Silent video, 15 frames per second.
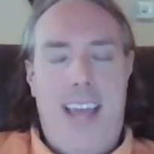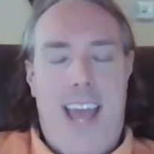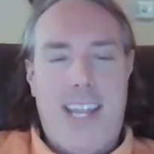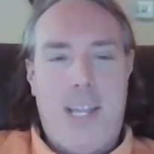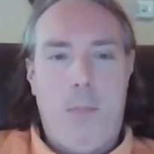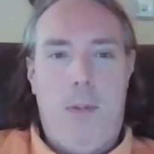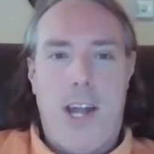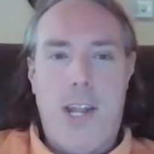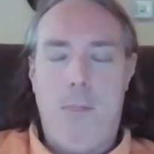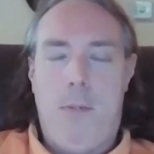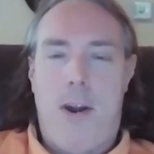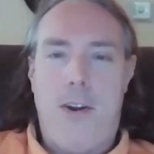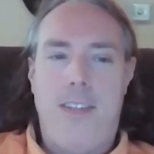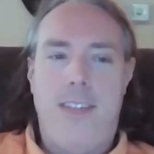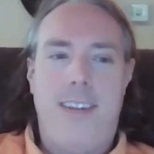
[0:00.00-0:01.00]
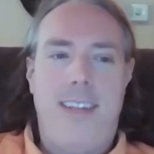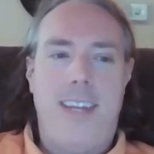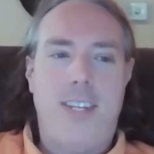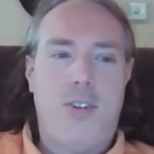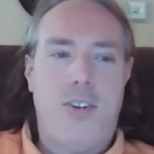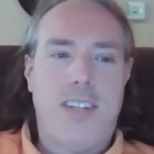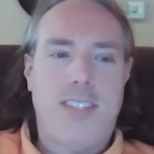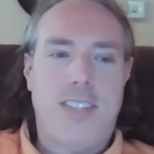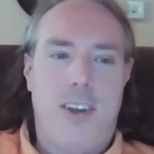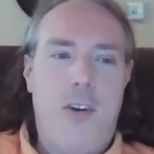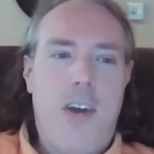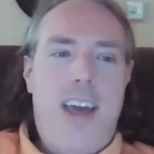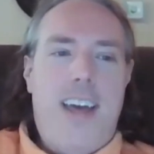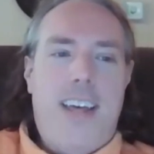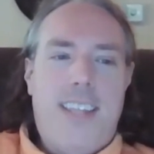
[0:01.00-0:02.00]
at the bottom part of the district. So
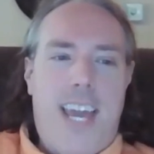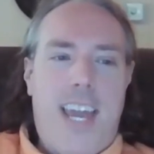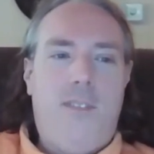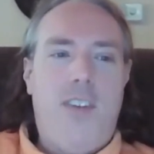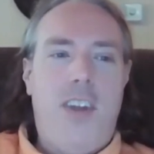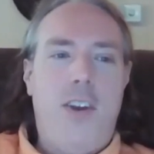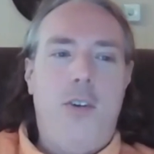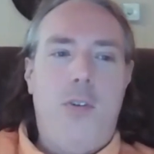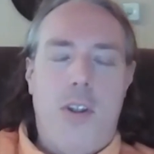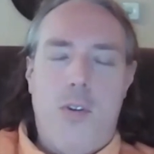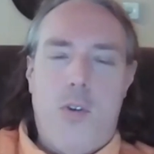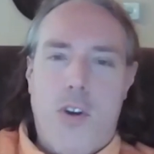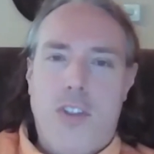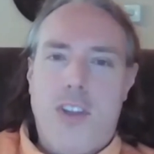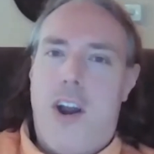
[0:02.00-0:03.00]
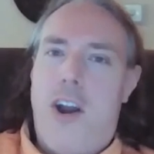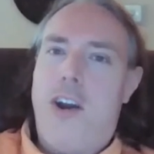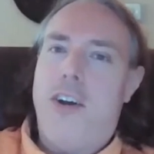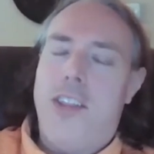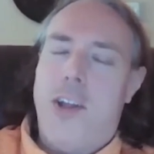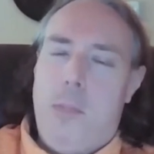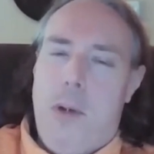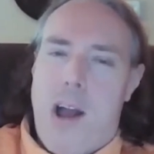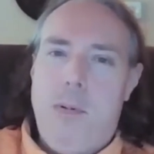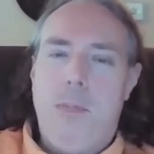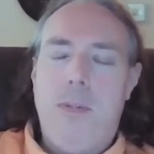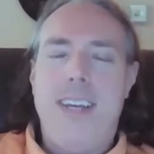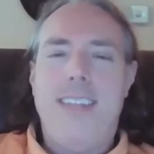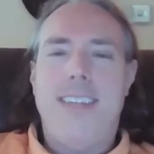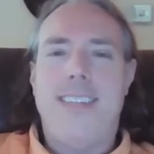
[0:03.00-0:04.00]
Lakeview and North Garland, they're
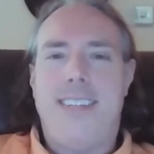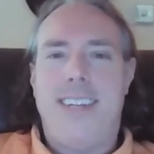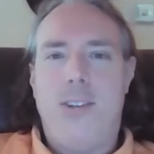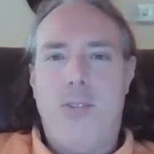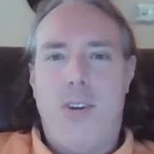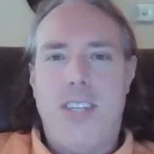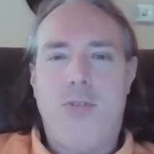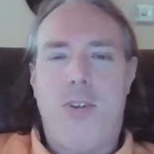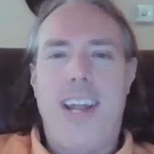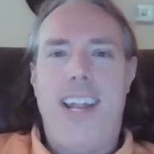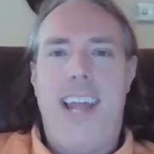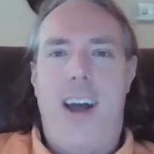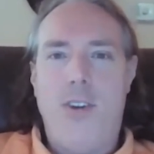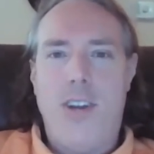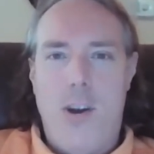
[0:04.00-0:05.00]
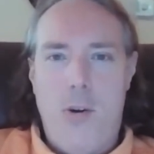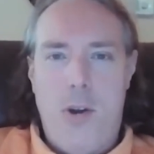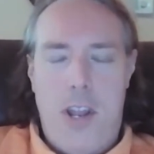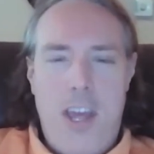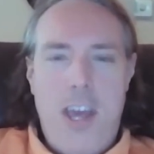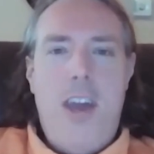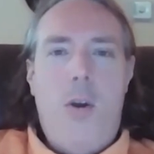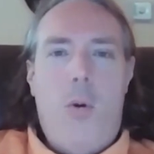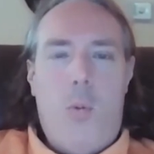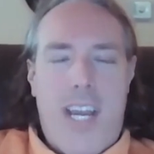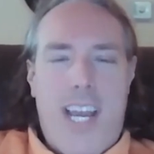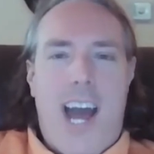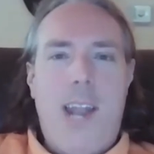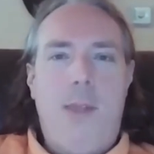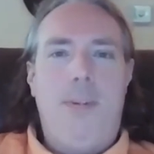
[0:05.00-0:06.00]
probably listening to us right now going, we
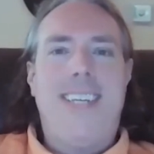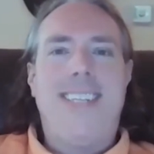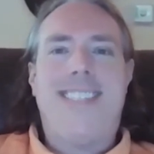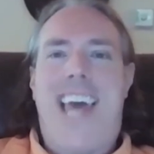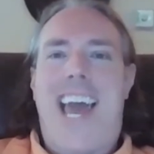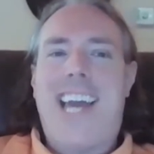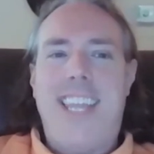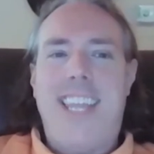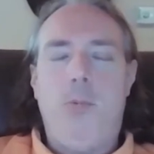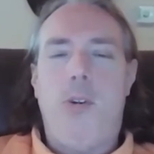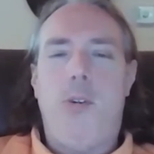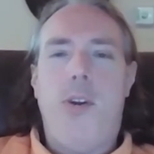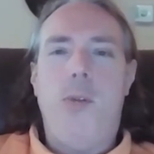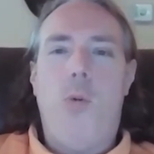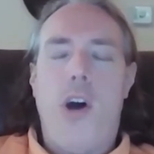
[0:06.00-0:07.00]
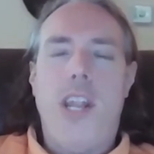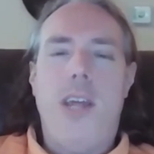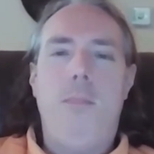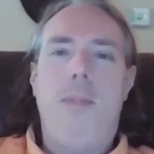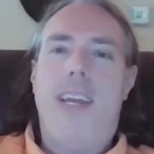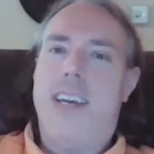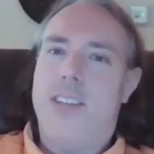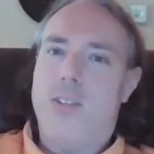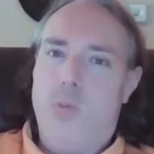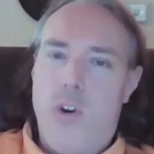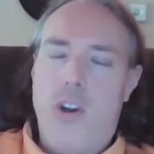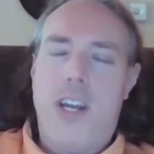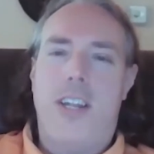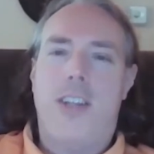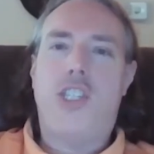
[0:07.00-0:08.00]
got him exactly where we want him because we're
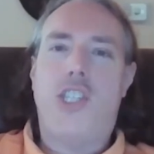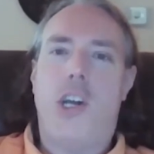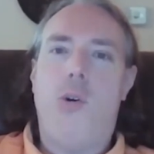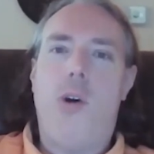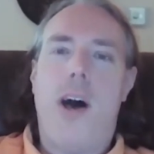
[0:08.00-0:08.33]
going to show